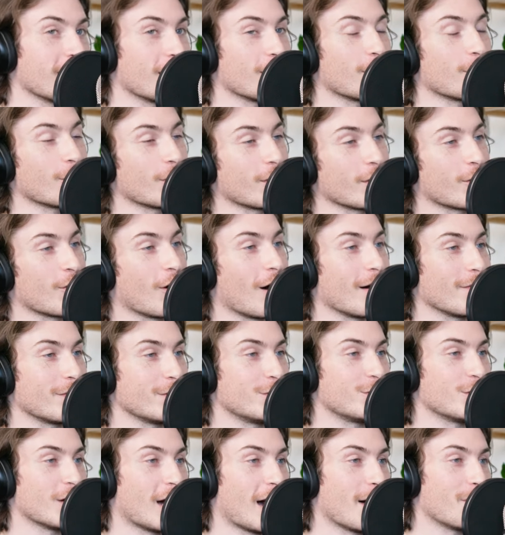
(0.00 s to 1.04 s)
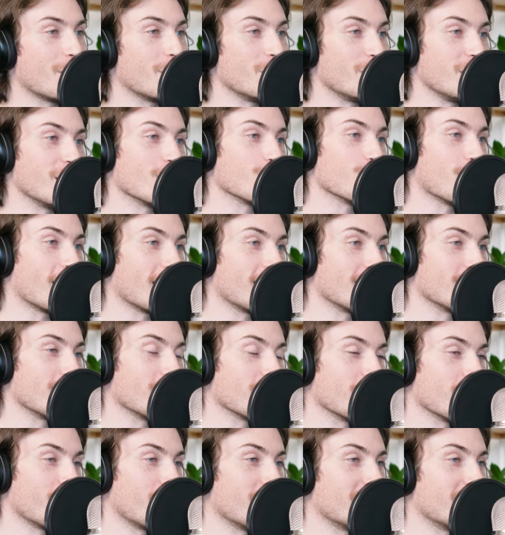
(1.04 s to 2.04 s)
can go to the coffee shop and be a regular,